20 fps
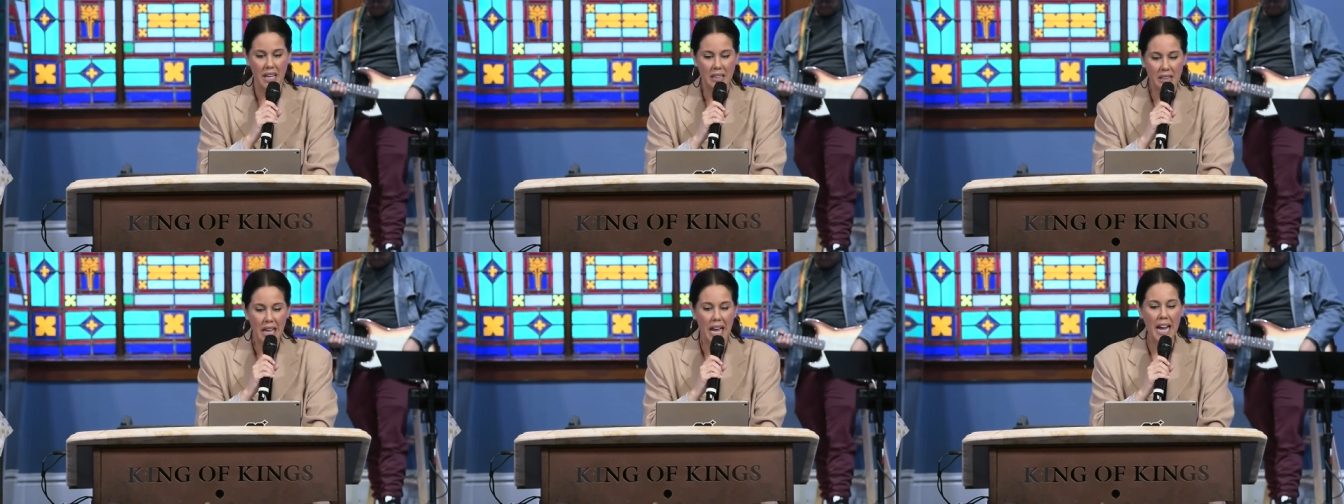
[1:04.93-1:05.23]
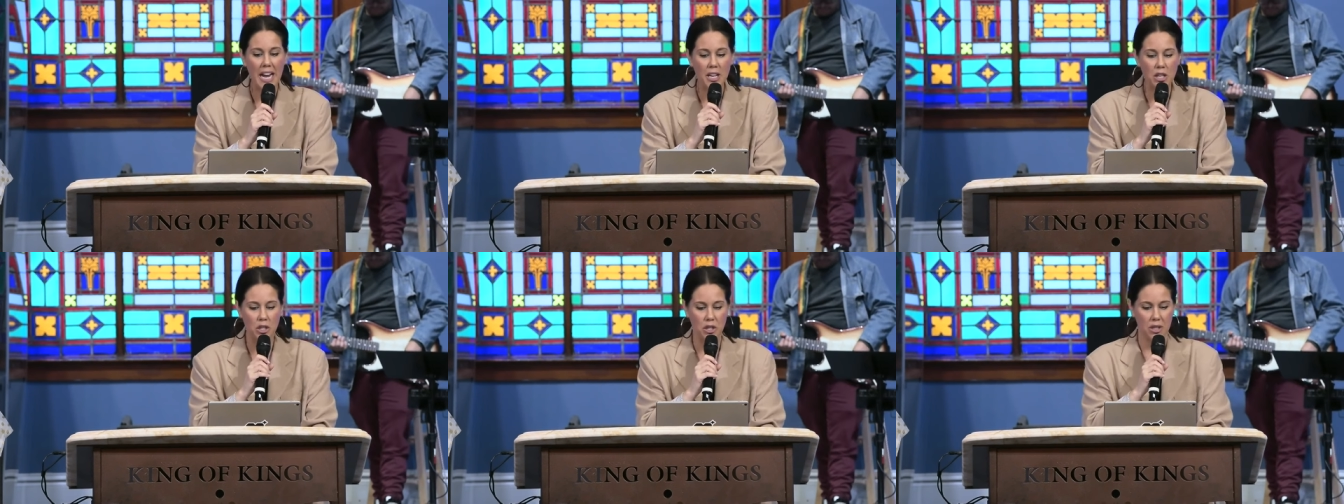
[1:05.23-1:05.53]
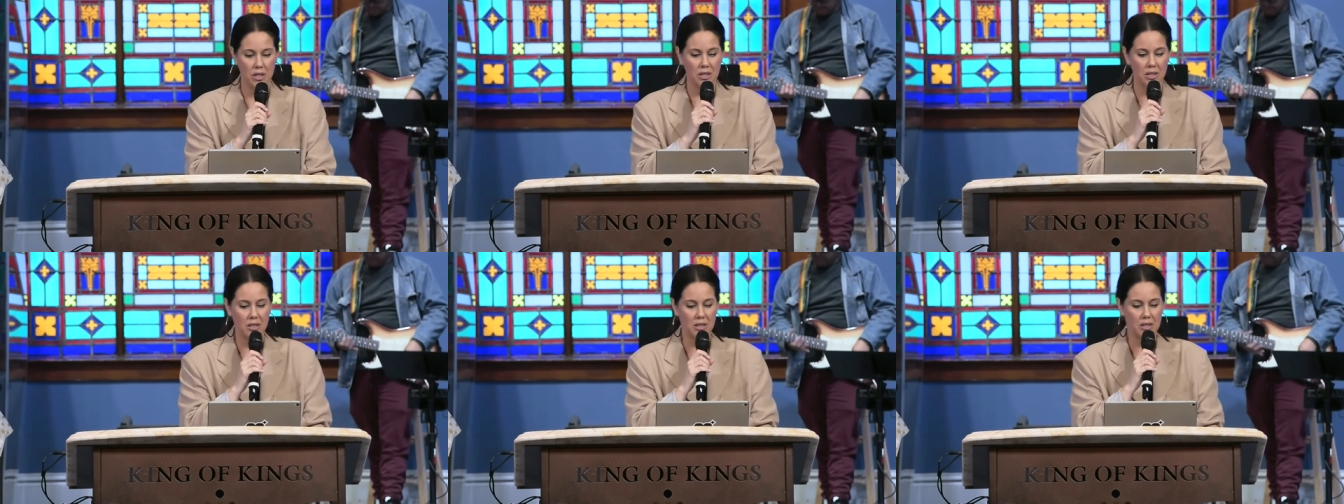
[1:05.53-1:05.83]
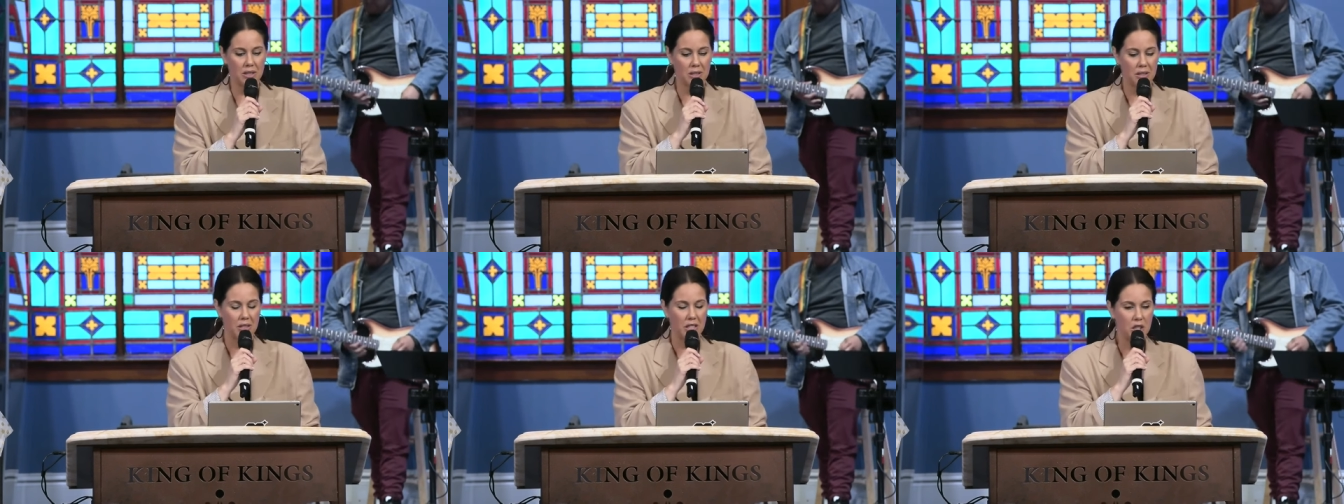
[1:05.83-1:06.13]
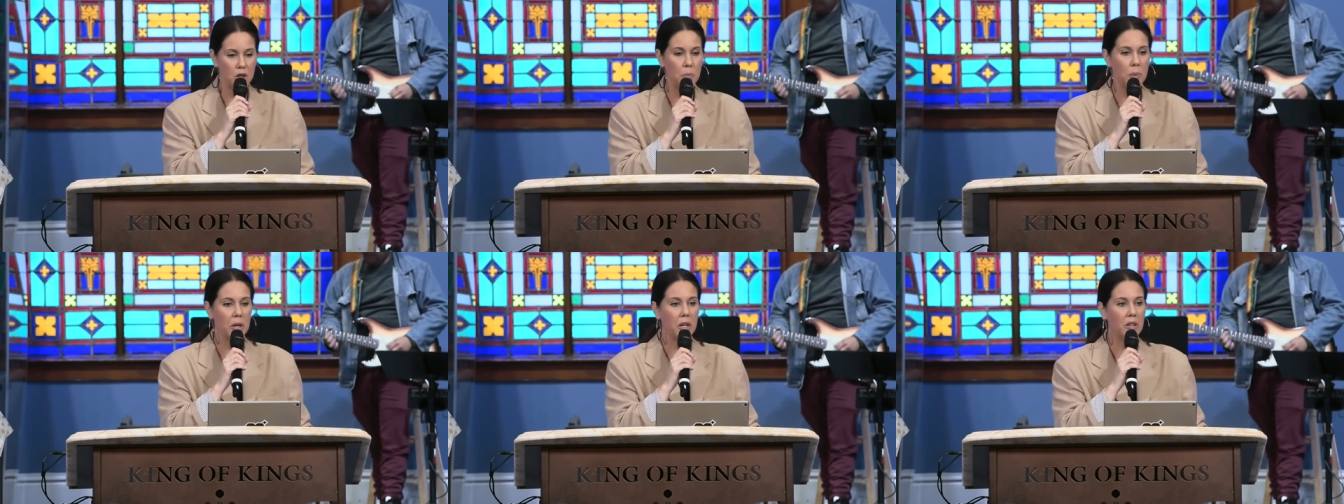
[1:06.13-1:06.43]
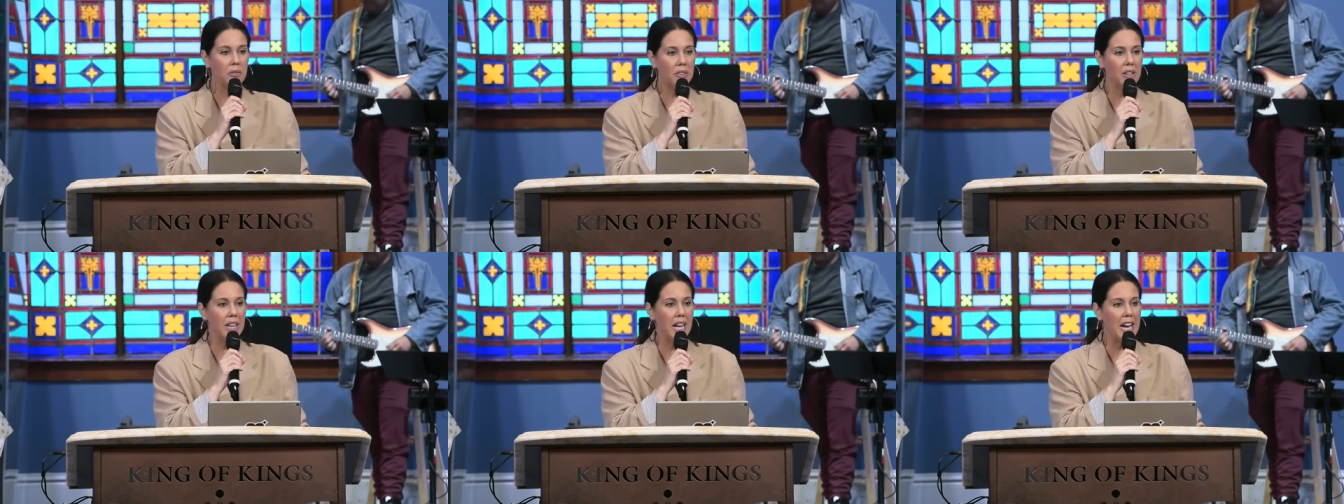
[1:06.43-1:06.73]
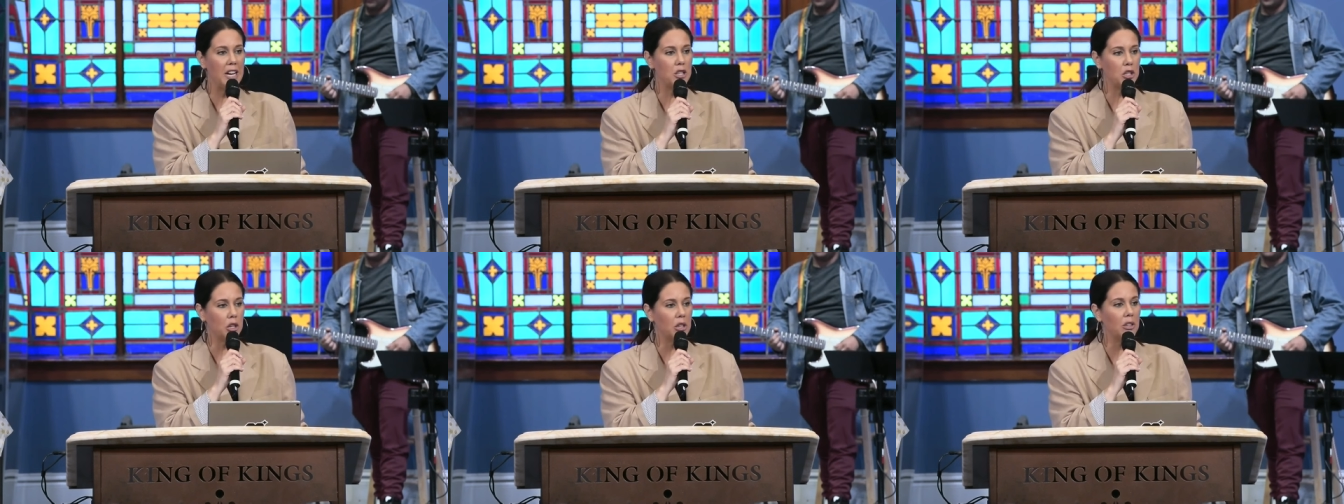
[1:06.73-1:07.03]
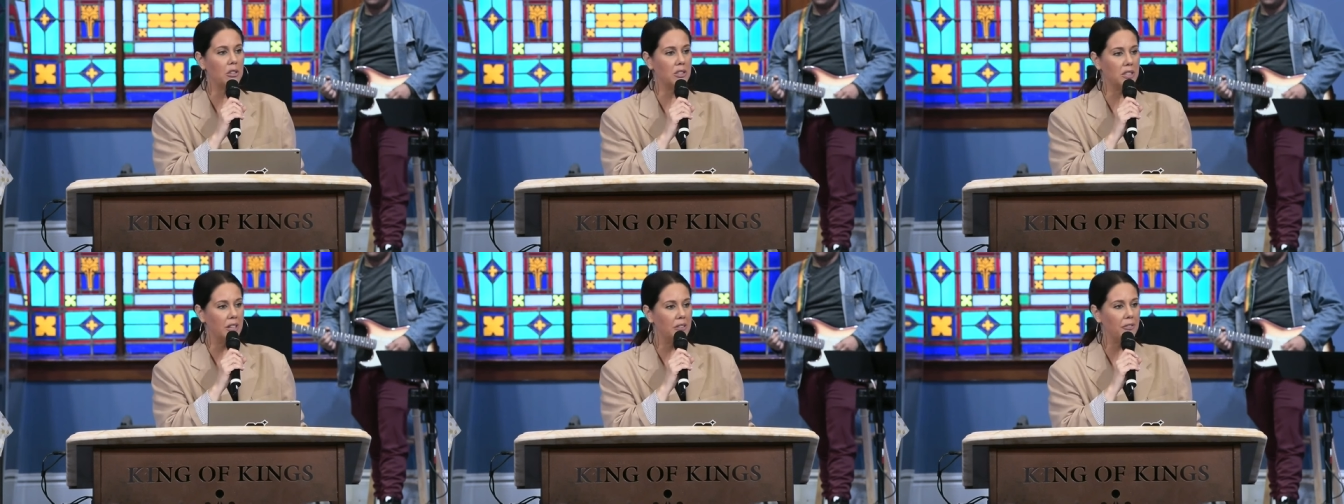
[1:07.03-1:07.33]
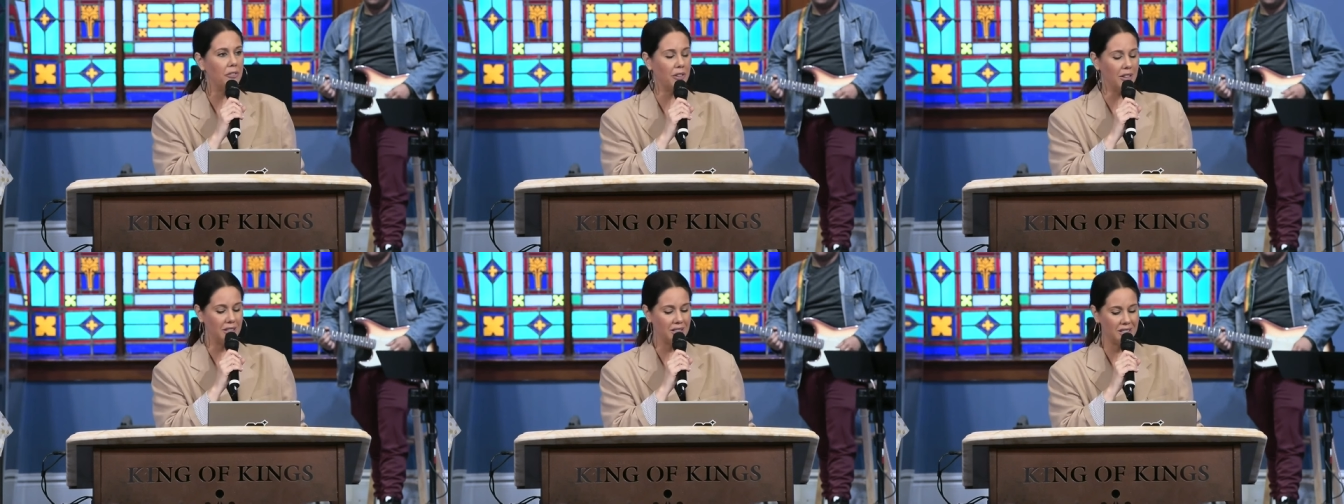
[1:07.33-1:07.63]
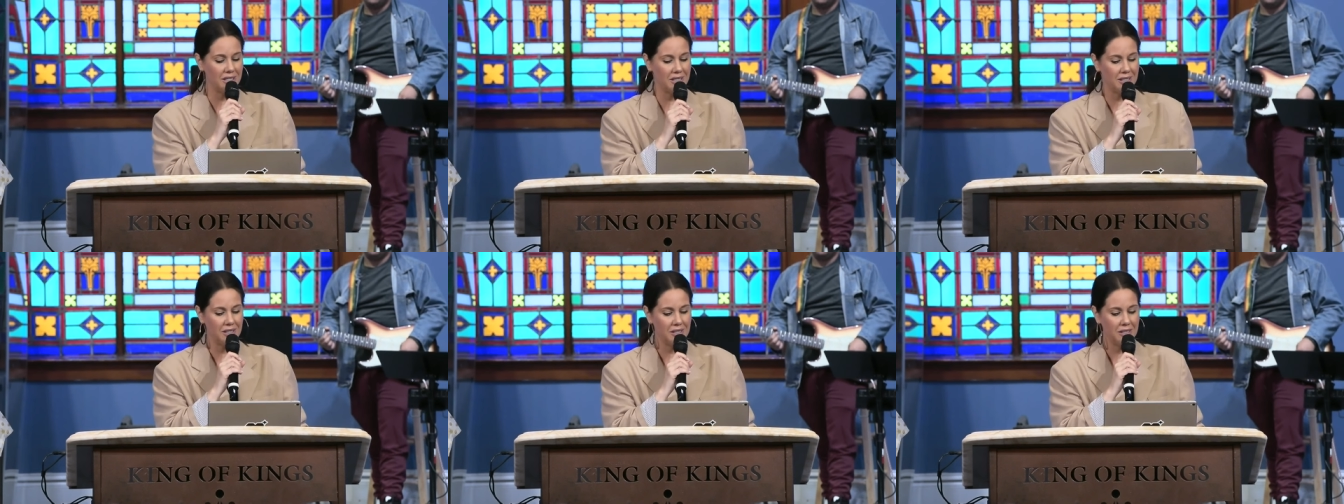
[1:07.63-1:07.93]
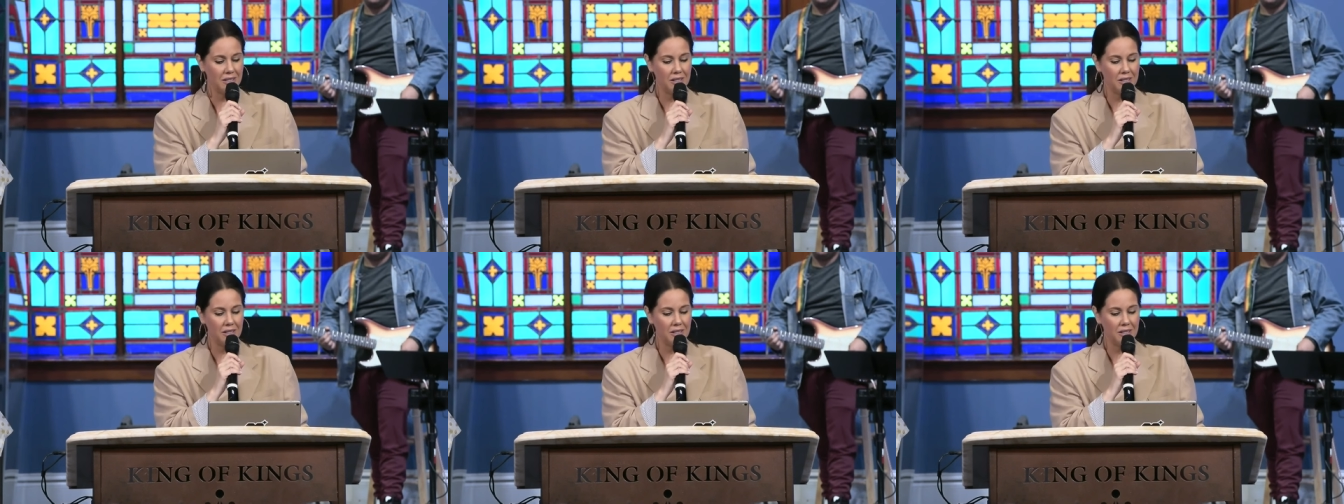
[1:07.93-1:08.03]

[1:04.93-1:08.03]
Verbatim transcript: Elijah's, the spirit of Elijah looked different